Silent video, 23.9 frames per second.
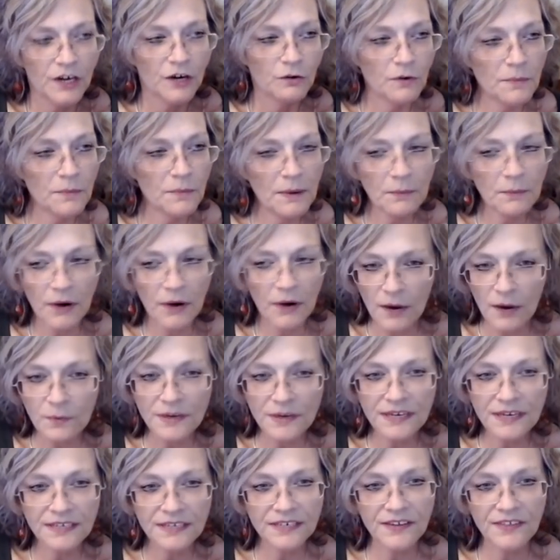remember, I went
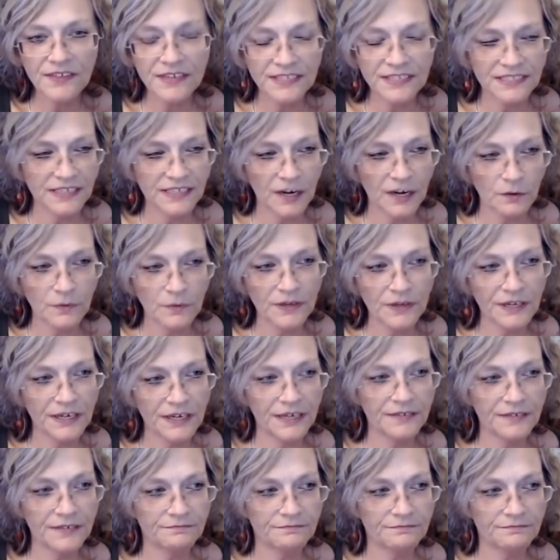into this not really